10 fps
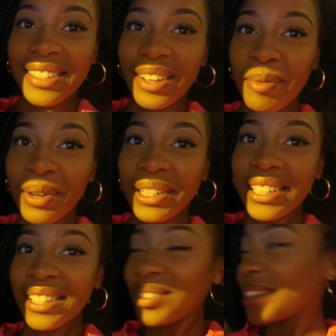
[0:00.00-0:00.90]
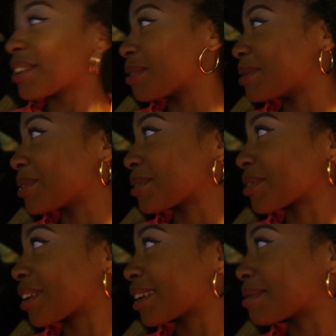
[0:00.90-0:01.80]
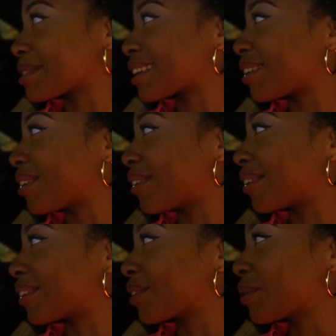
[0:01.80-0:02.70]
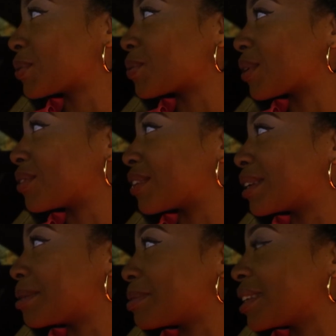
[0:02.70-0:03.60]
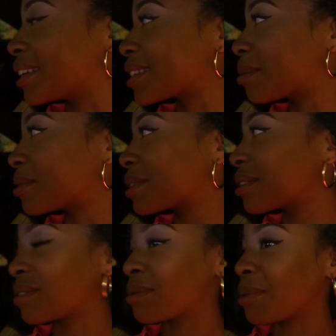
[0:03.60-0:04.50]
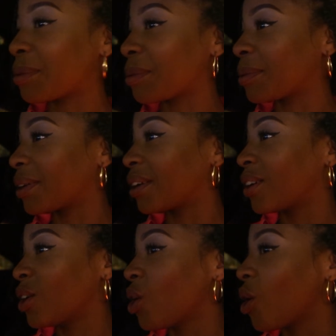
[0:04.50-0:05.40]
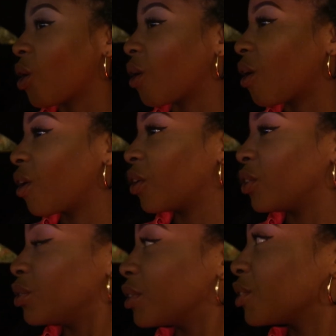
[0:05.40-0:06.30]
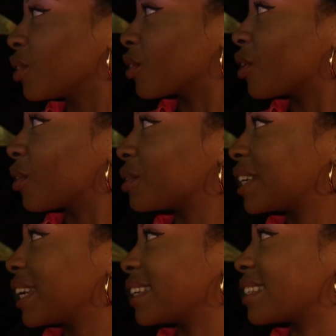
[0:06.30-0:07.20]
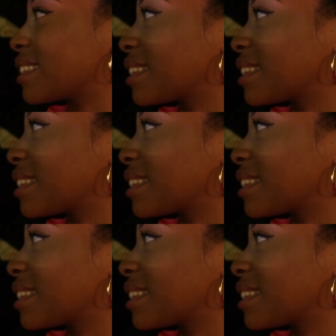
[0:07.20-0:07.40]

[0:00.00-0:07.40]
someone in the comments was grilling me saying, oh, you're always wearing red lipstick, sometimes give us blah blah blah, or oh, you and your gold lids